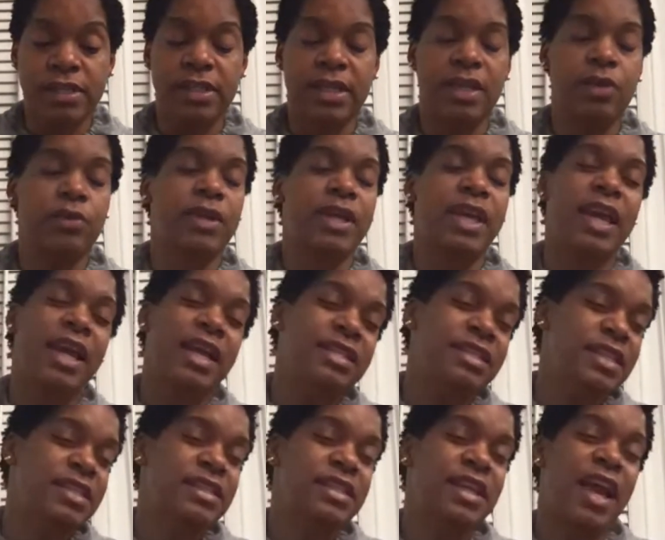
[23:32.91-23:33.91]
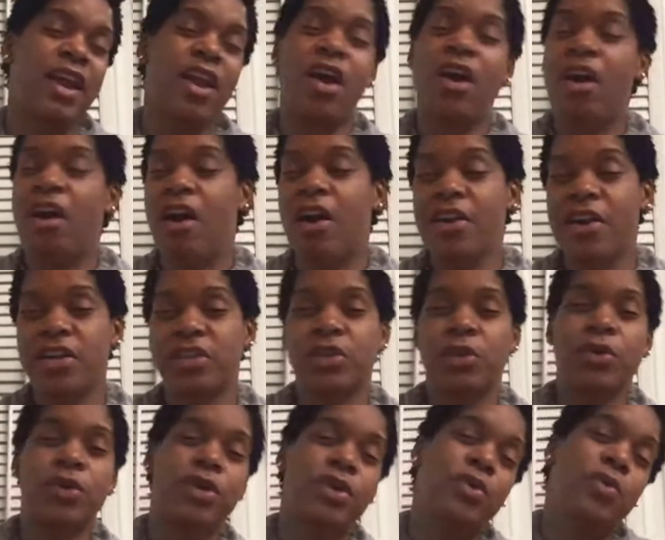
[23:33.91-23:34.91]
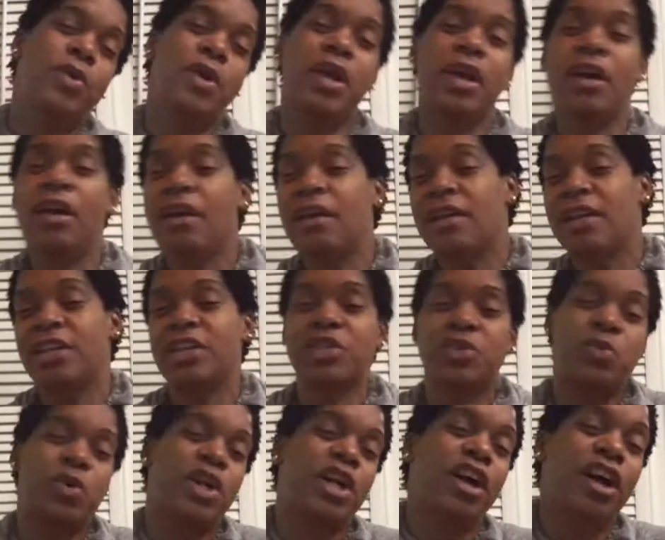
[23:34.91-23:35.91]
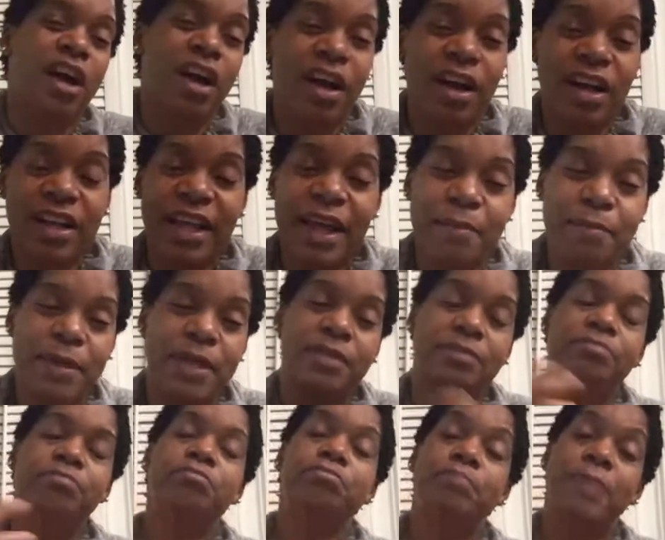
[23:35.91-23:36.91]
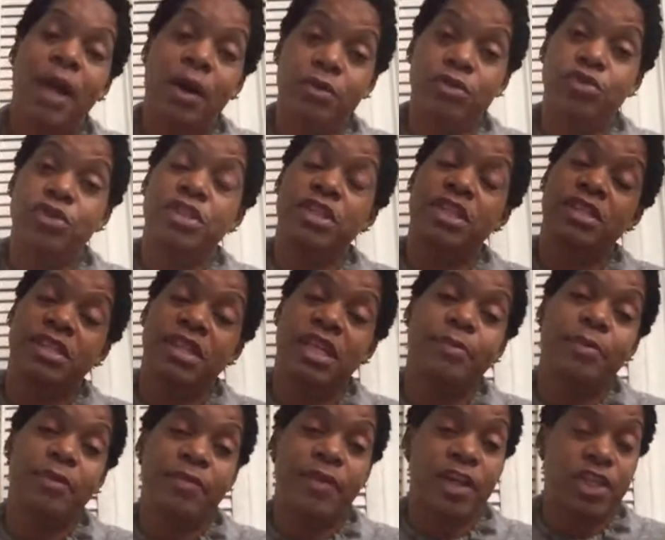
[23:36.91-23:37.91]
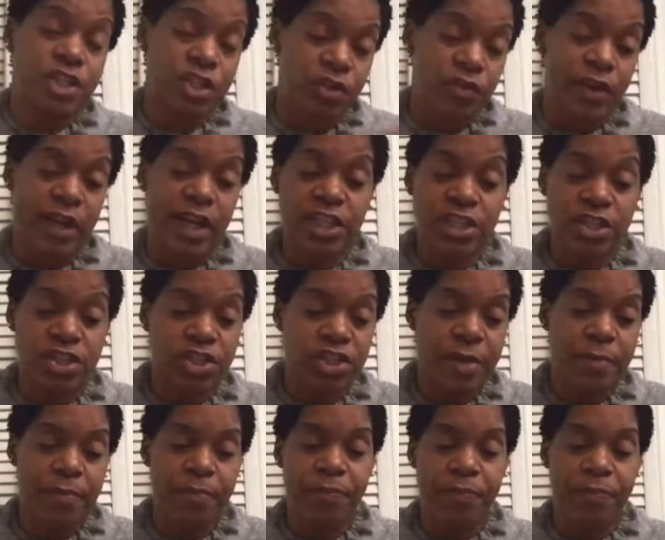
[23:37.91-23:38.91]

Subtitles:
If kids, it's kind of harder, so cute and cuddly, just want to hug them, but boundaries is still a professional relationship.